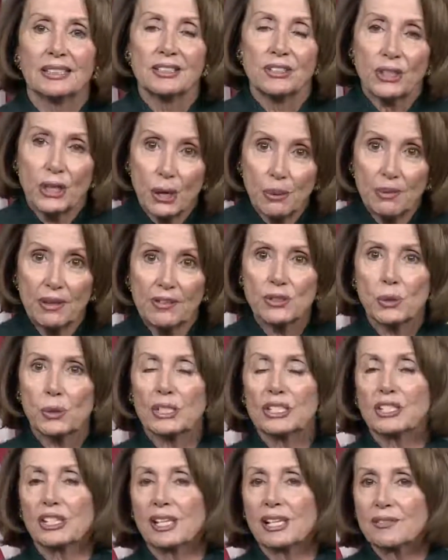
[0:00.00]
Chairman of
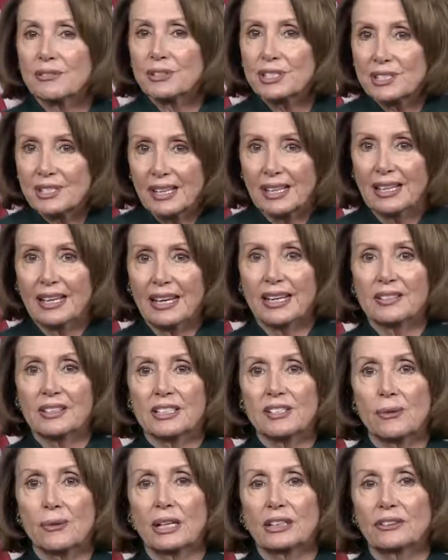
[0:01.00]
Joint Chiefs and the
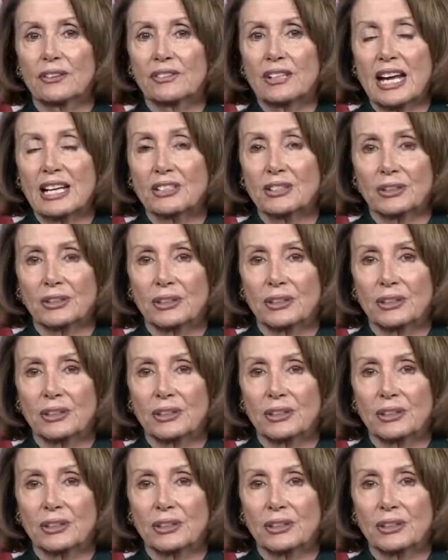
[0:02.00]
Director of National